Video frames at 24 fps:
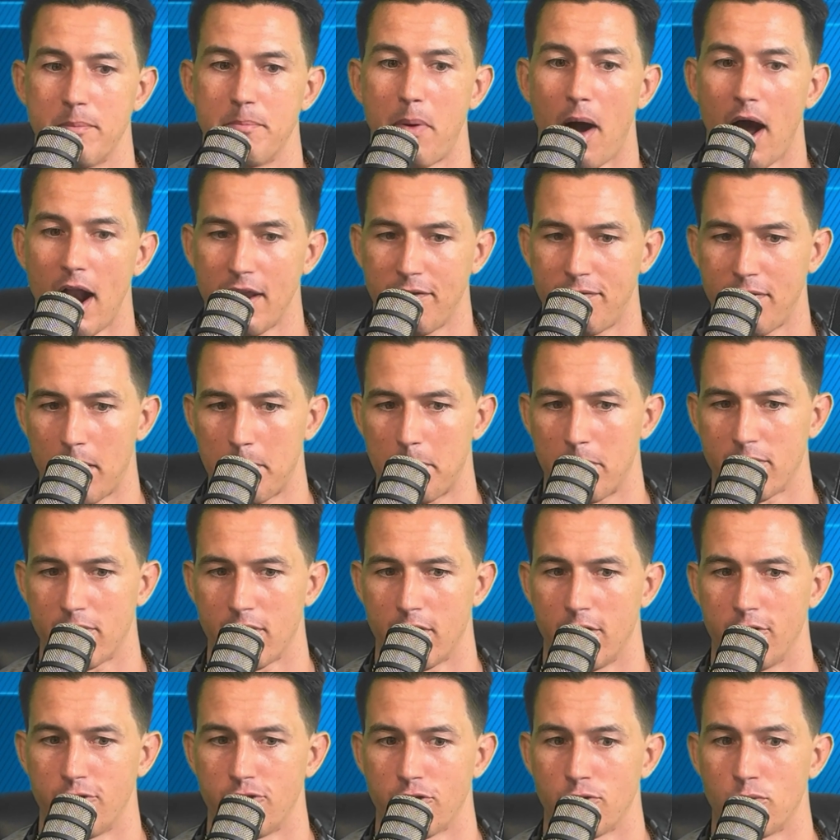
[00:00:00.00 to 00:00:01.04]
body fat
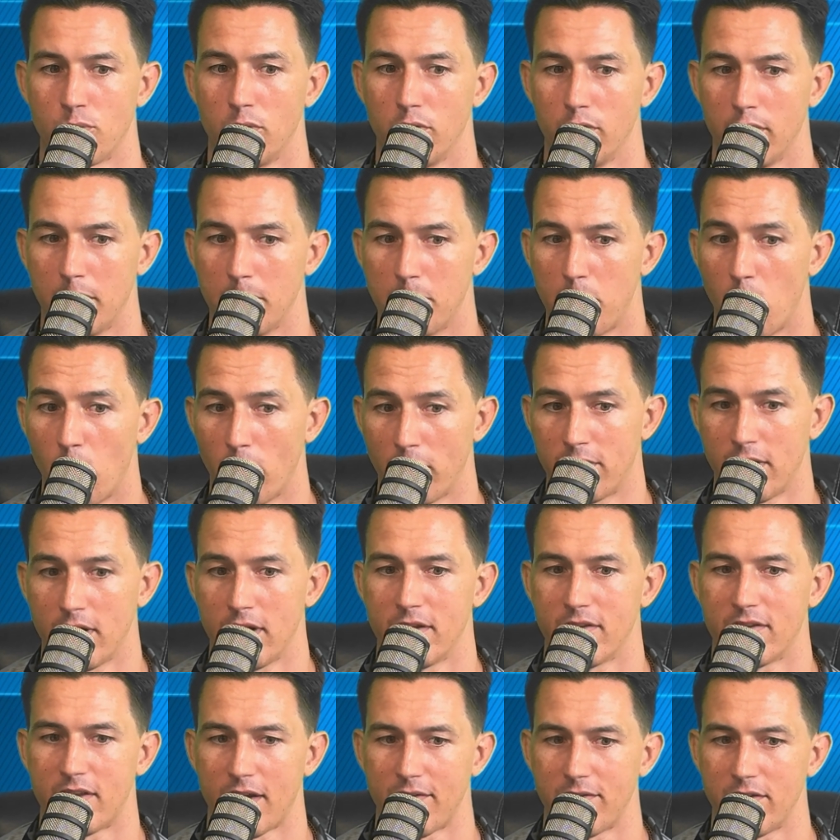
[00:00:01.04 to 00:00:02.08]
percentage is really important,
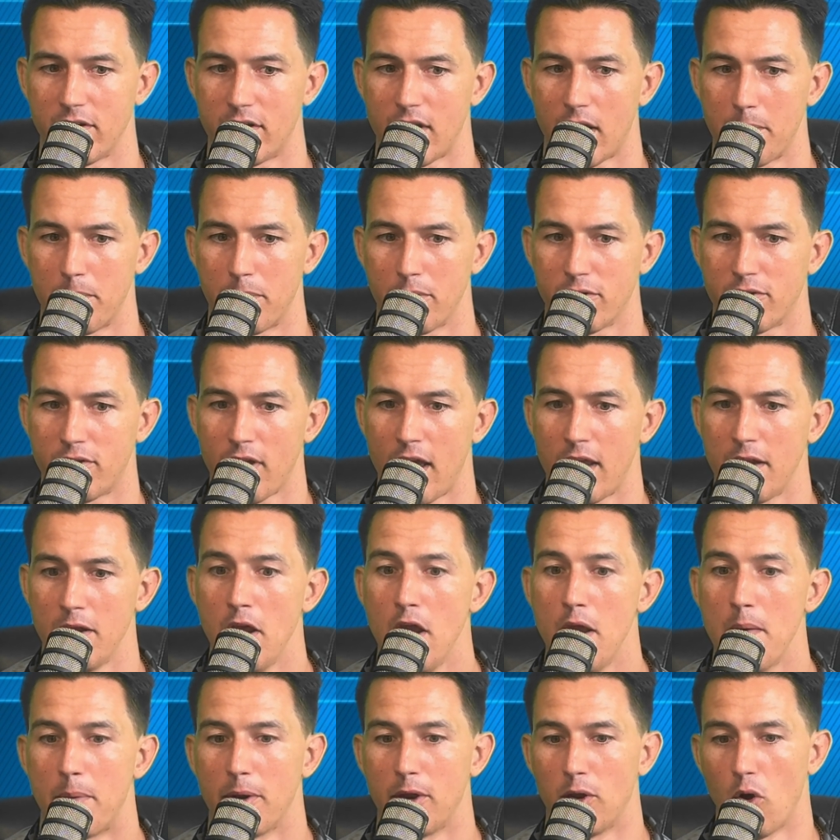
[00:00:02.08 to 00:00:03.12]
7 to 10%.
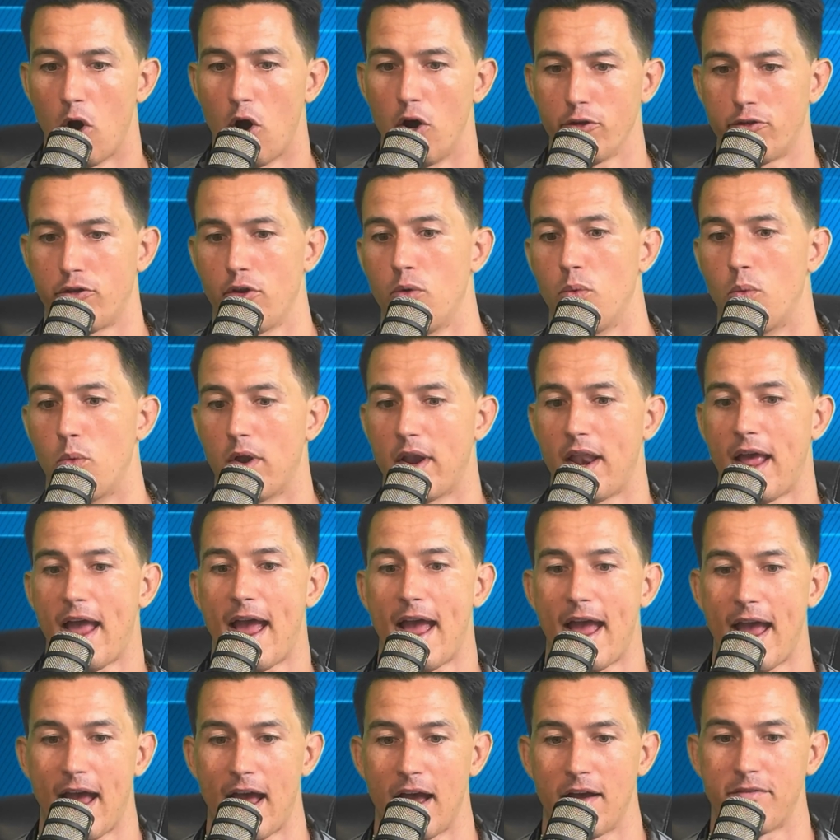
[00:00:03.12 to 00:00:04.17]
But you also want to
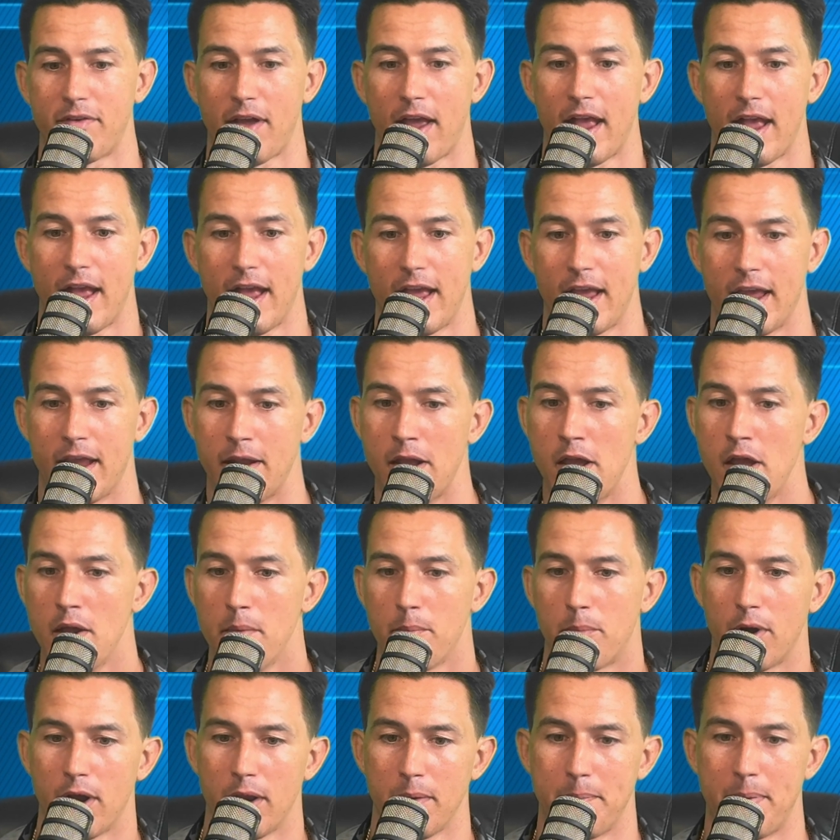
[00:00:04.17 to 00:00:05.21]
have a
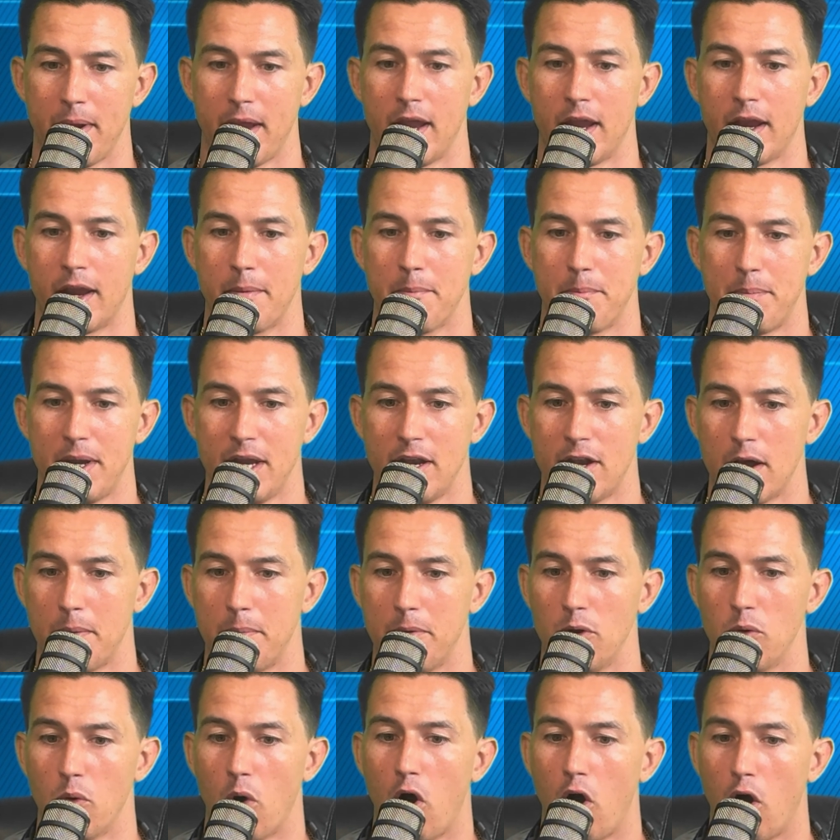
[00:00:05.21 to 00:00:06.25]
pretty big
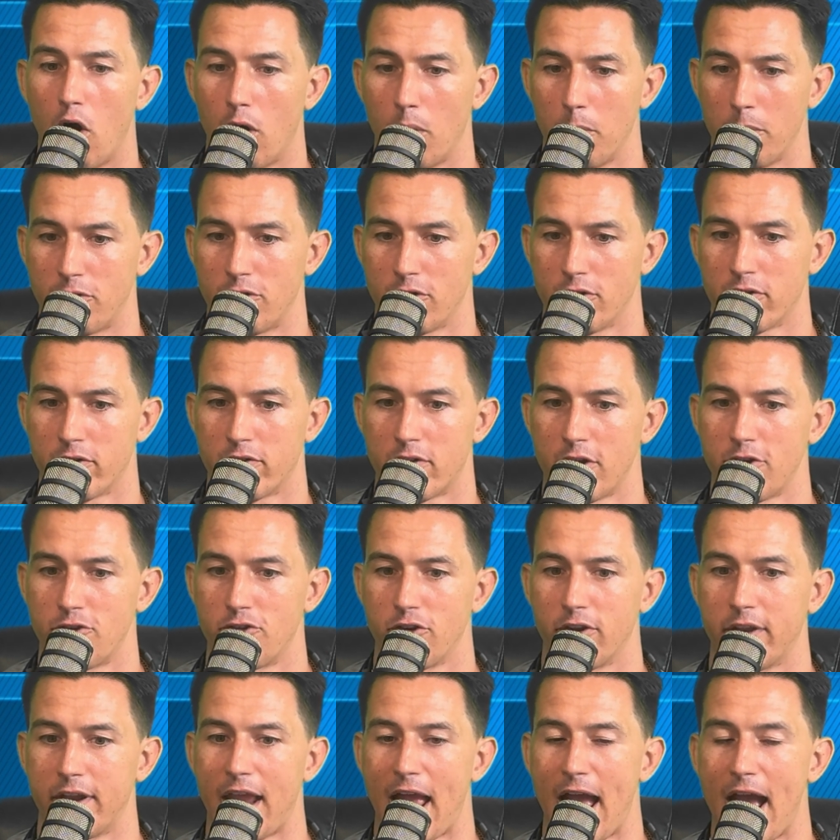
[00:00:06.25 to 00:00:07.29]
PWR, which is
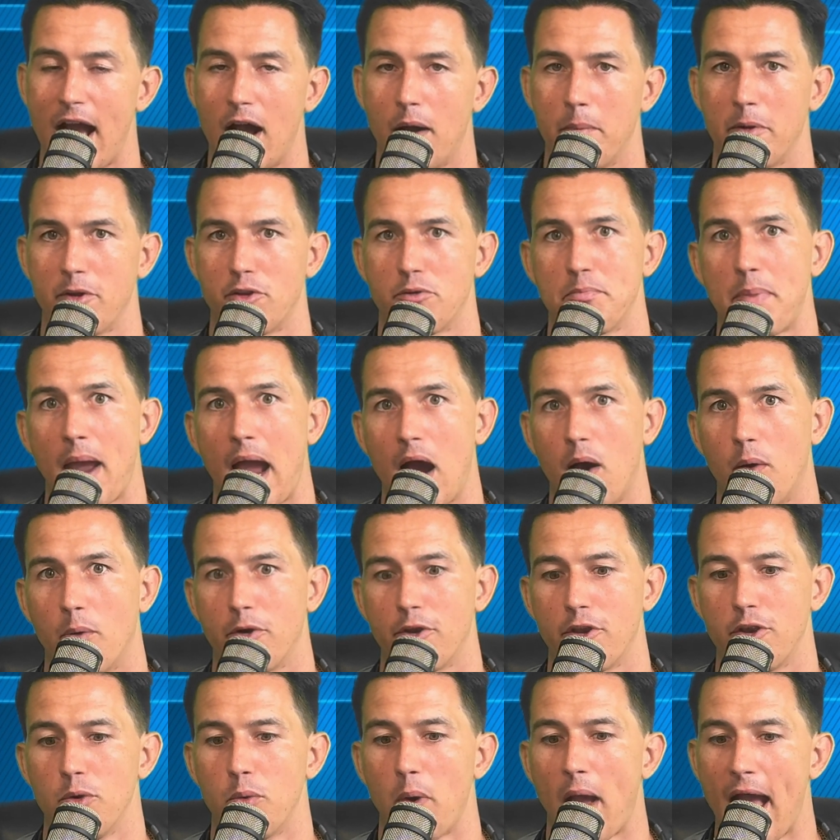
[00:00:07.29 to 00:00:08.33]
essentially how much power
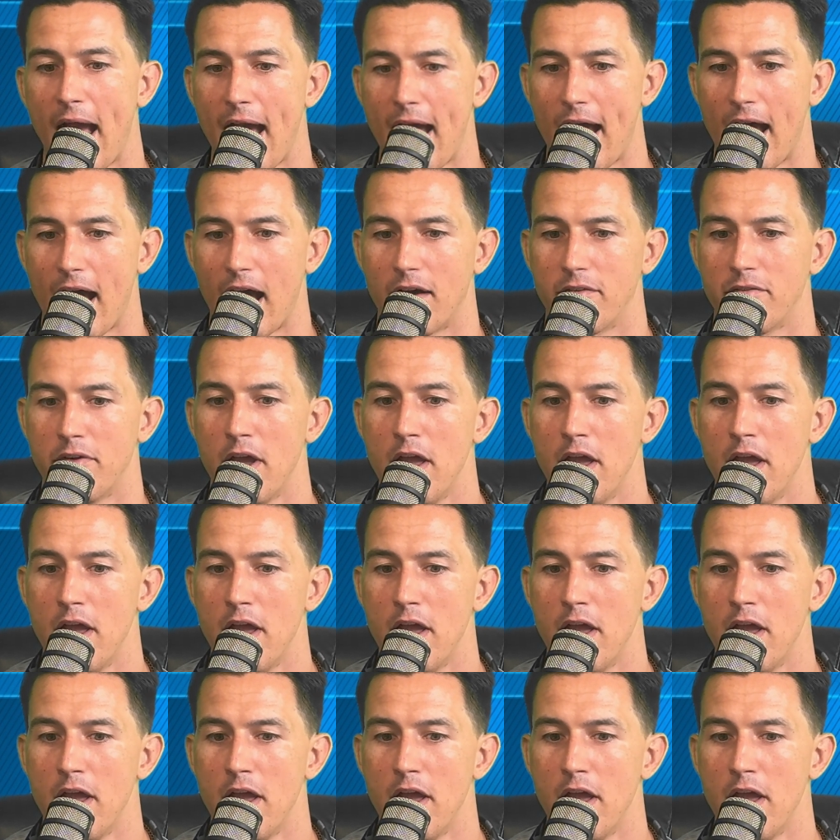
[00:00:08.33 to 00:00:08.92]
you have